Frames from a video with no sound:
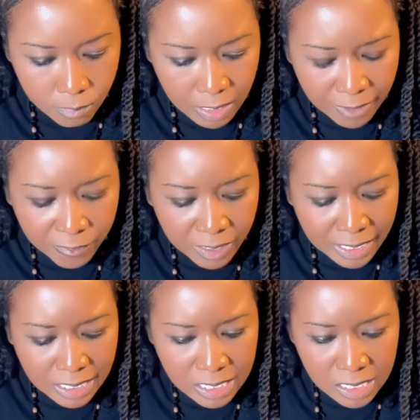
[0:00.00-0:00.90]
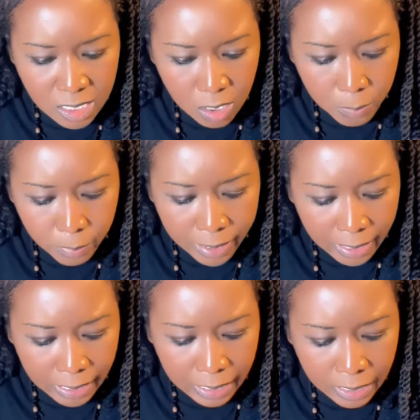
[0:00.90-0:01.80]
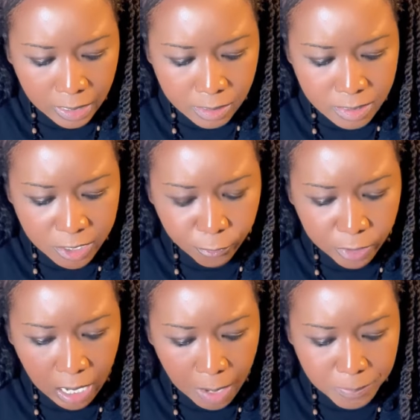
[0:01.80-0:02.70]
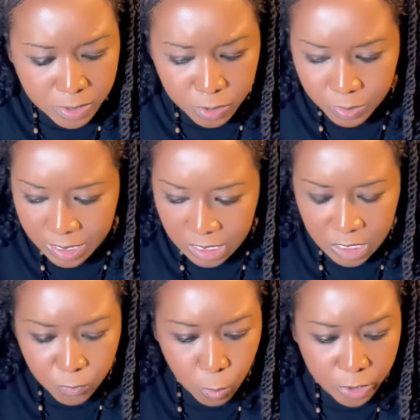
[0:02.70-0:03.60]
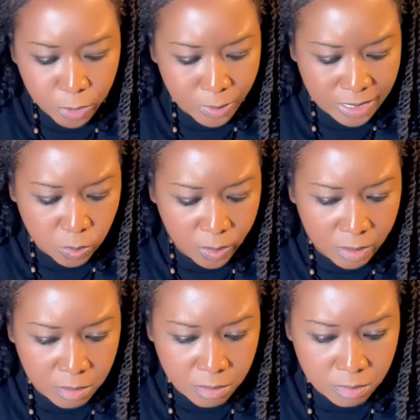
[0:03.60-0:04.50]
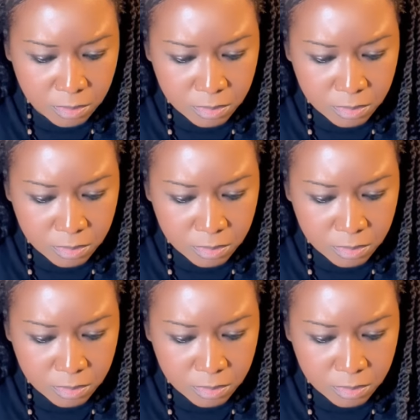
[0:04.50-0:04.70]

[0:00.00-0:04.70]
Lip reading: I feel like this is going to bring in different opportunities for you as well.